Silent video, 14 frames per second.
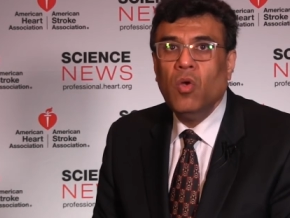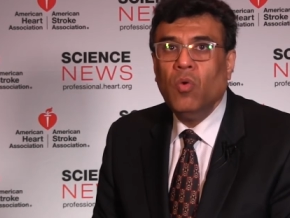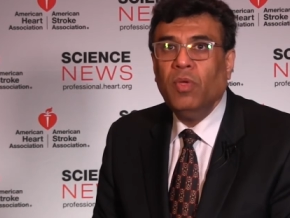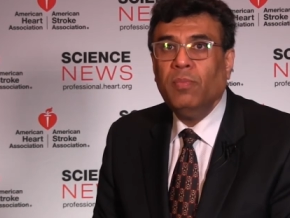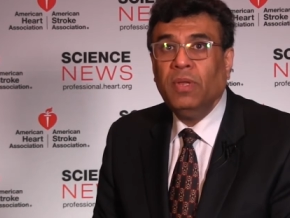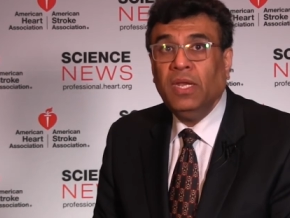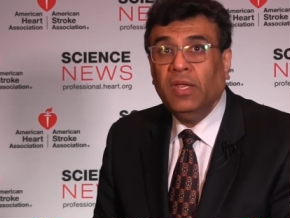
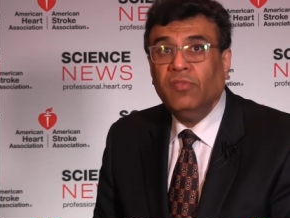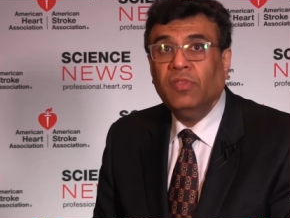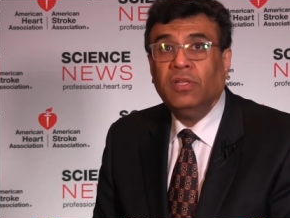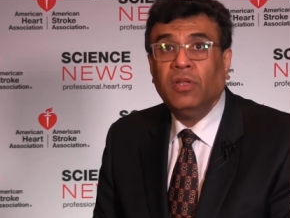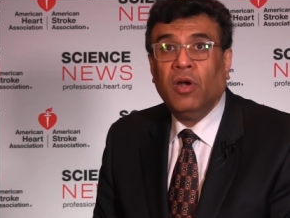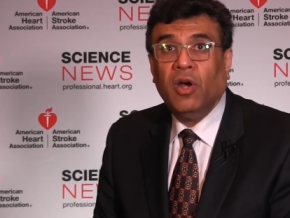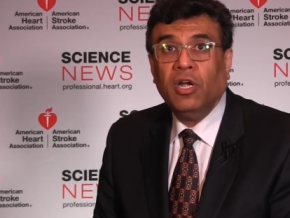We believe
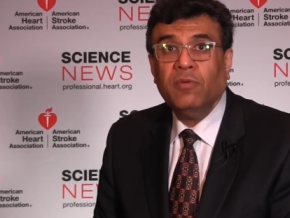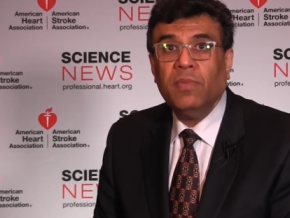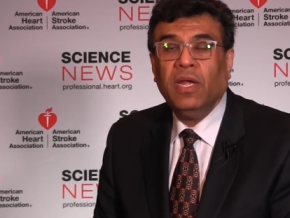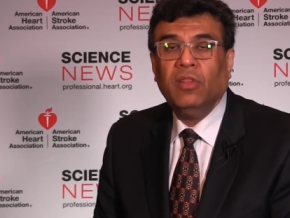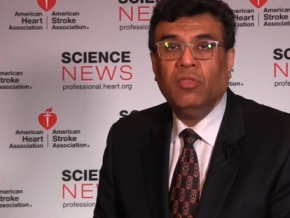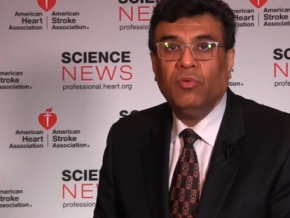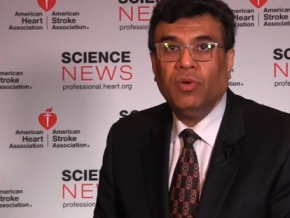that the
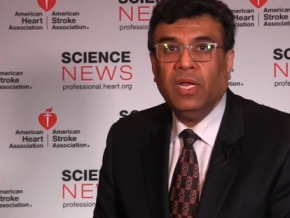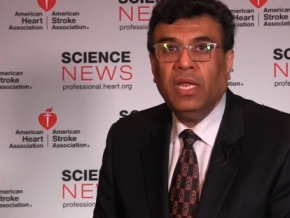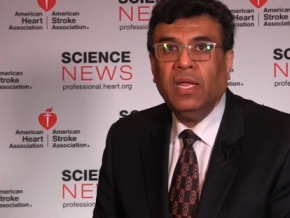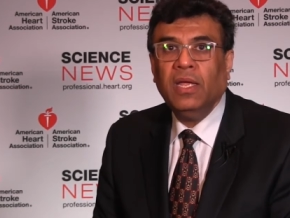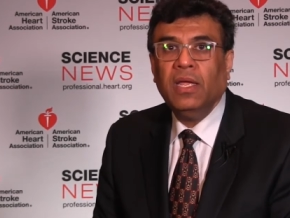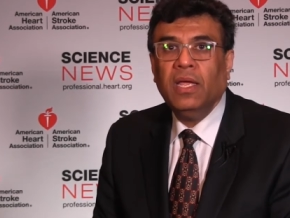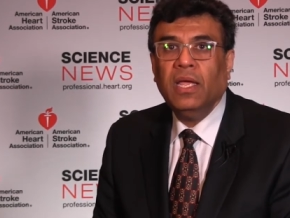HeartMate
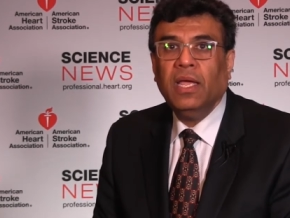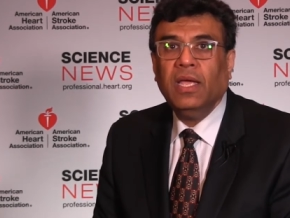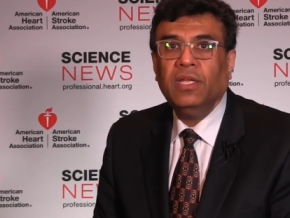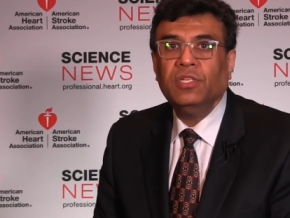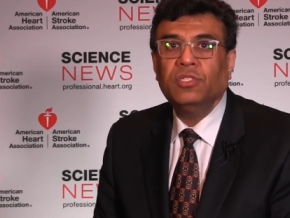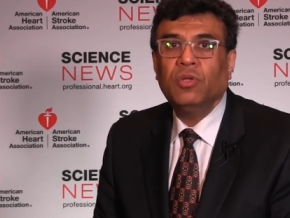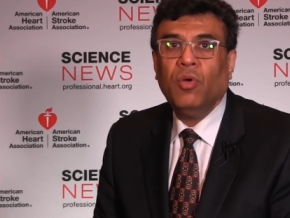3
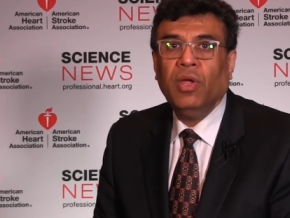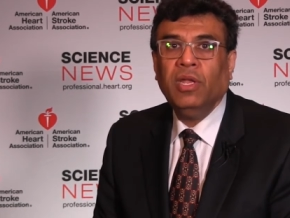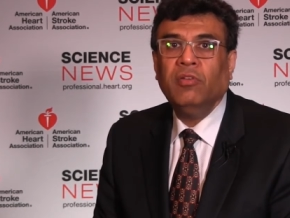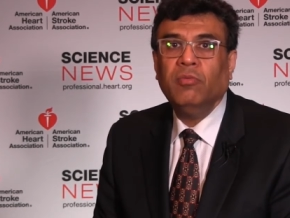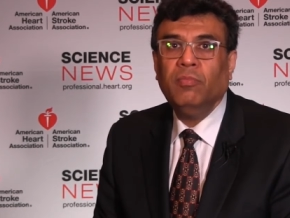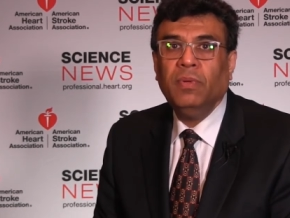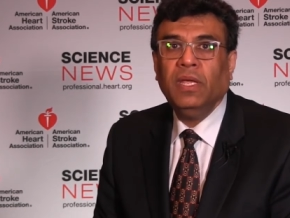is
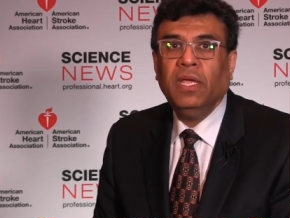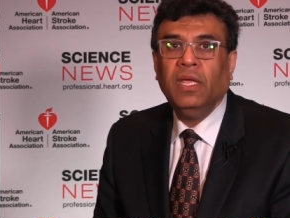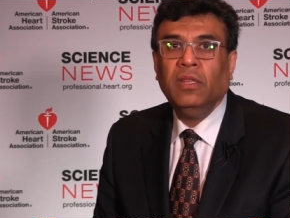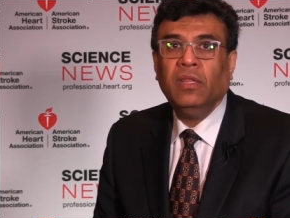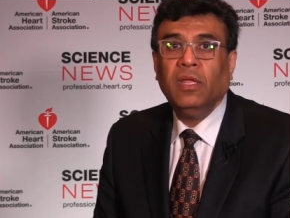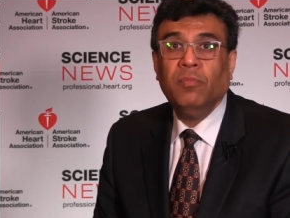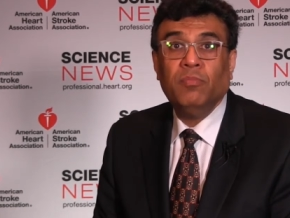going to
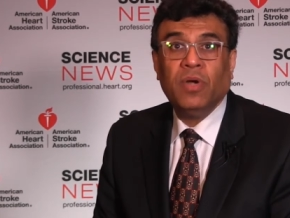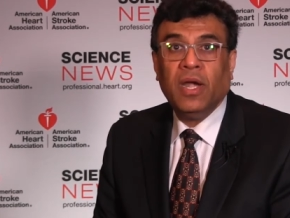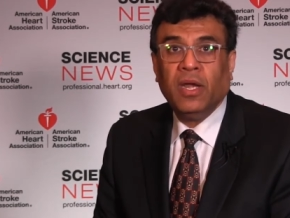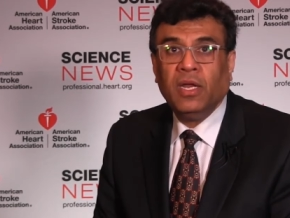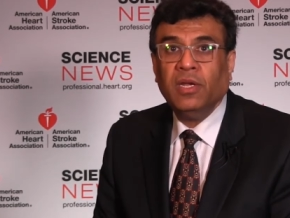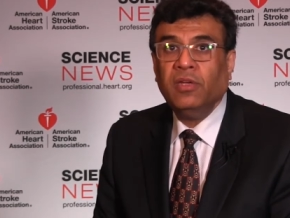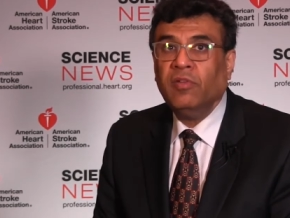be the
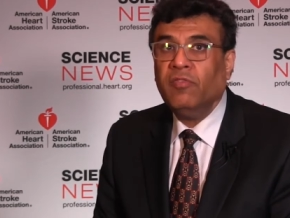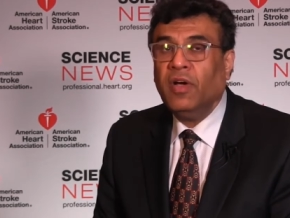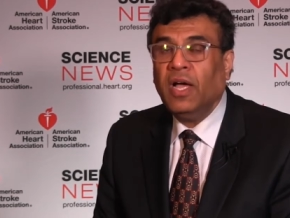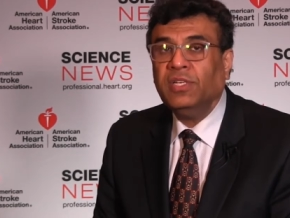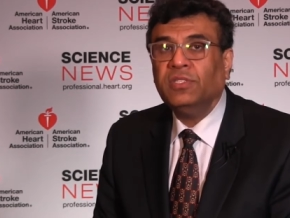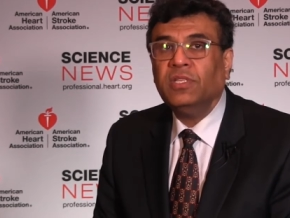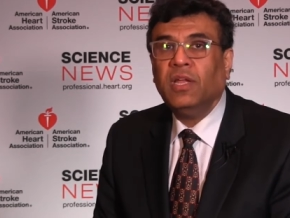predicate
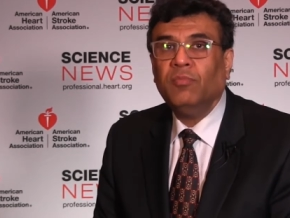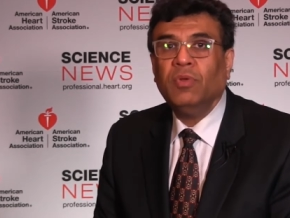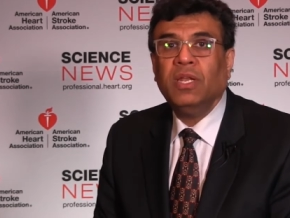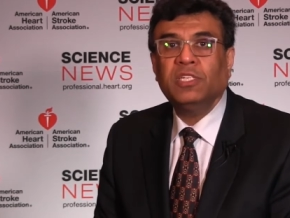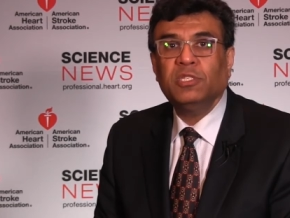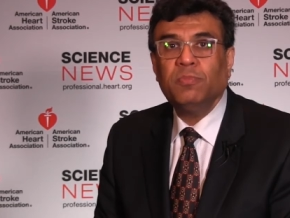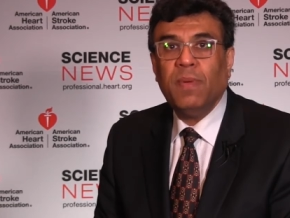device that
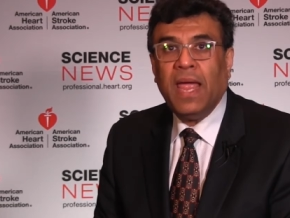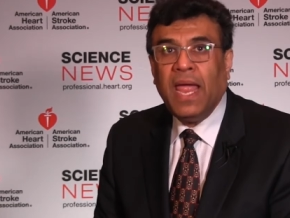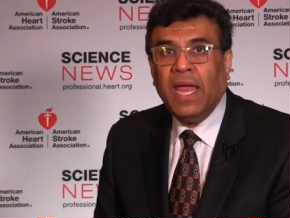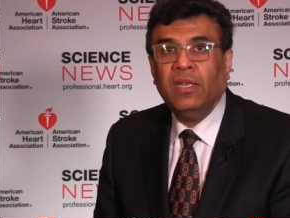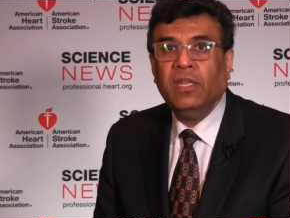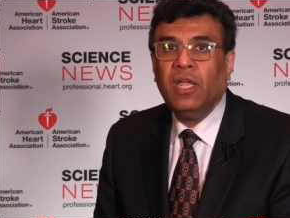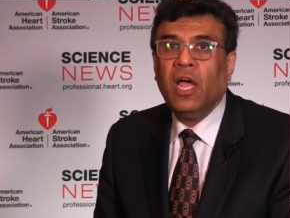will
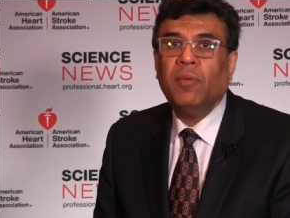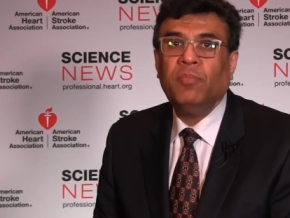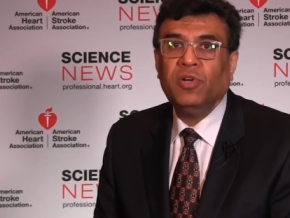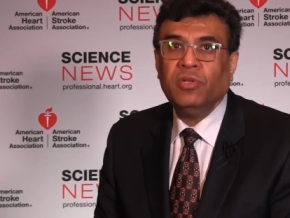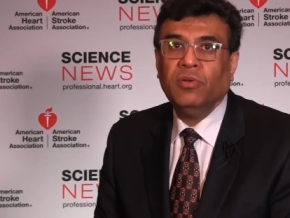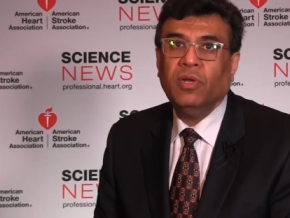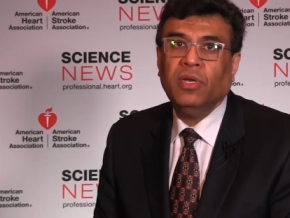expand the
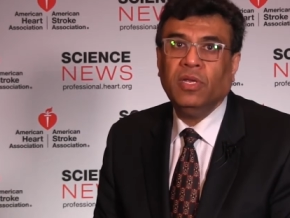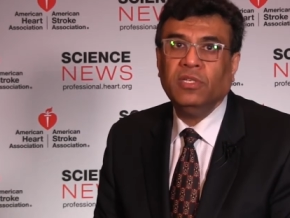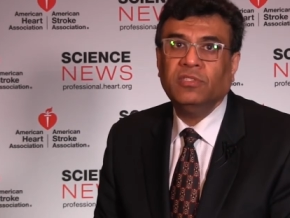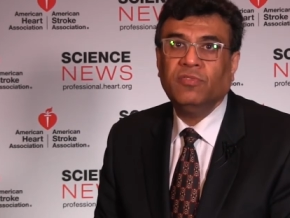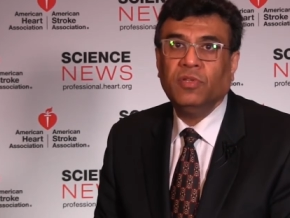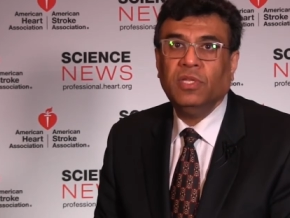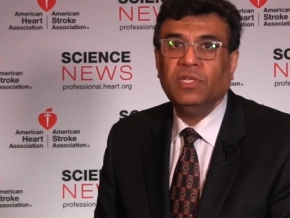
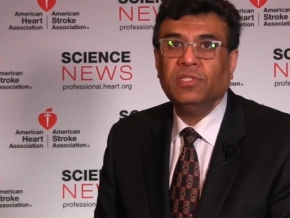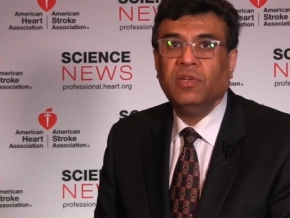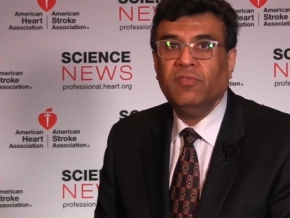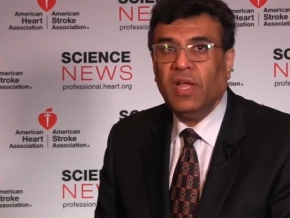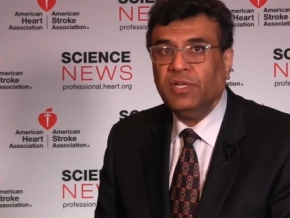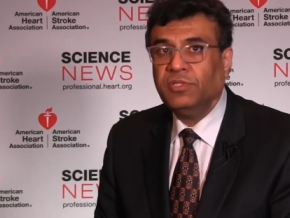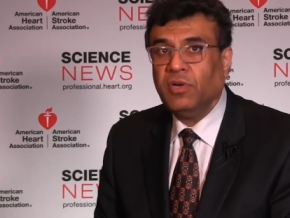opportunities for these
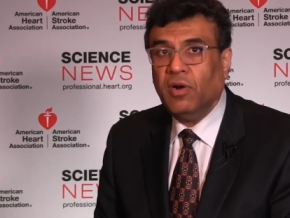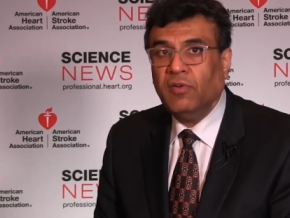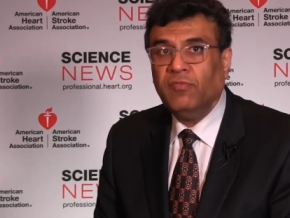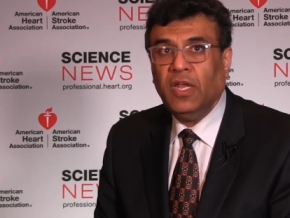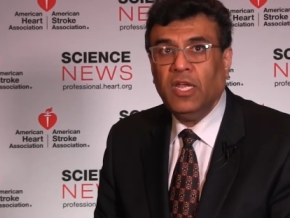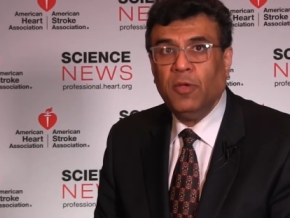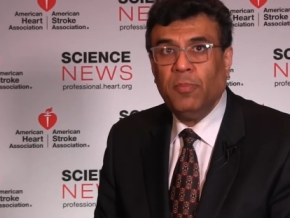advanced
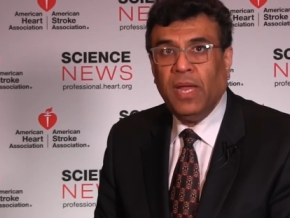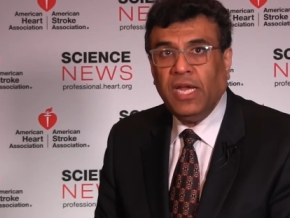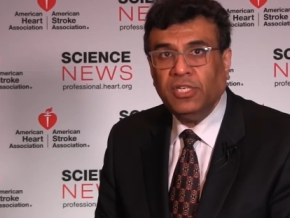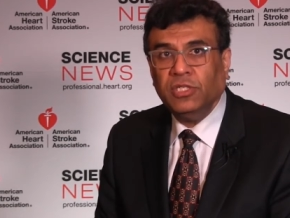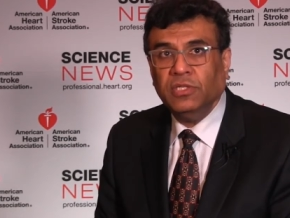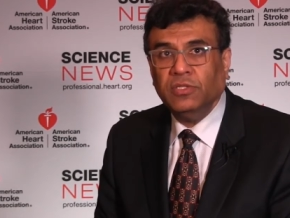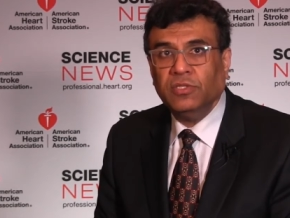heart failure
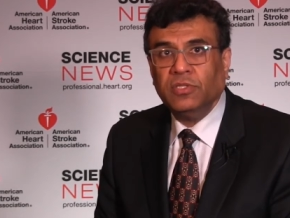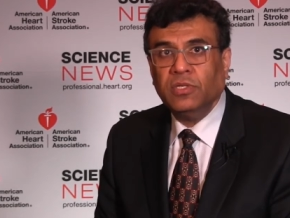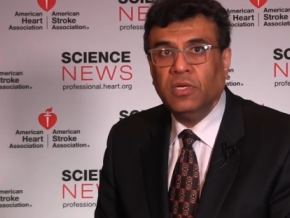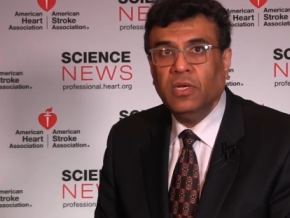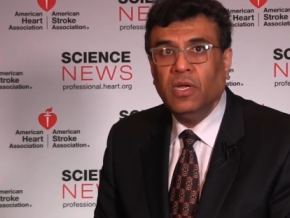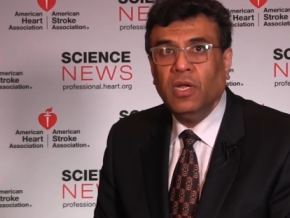patients